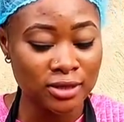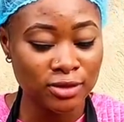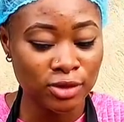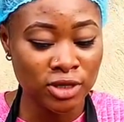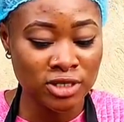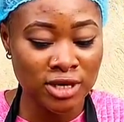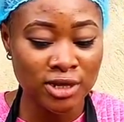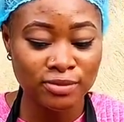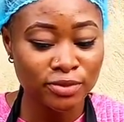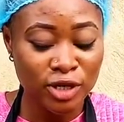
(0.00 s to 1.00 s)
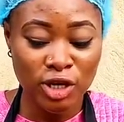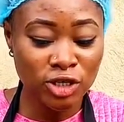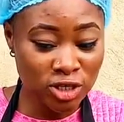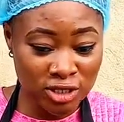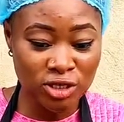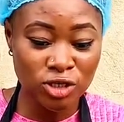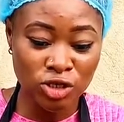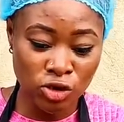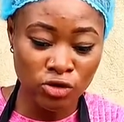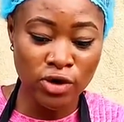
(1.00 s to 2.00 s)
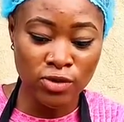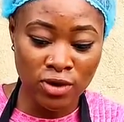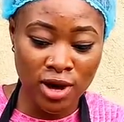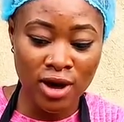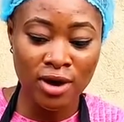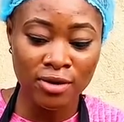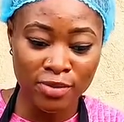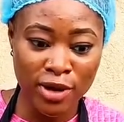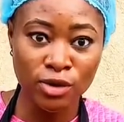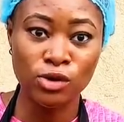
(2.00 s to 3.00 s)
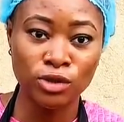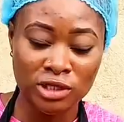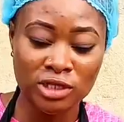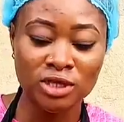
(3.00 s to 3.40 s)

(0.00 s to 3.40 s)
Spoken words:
You understand? It's not your regular Arabian hot tea,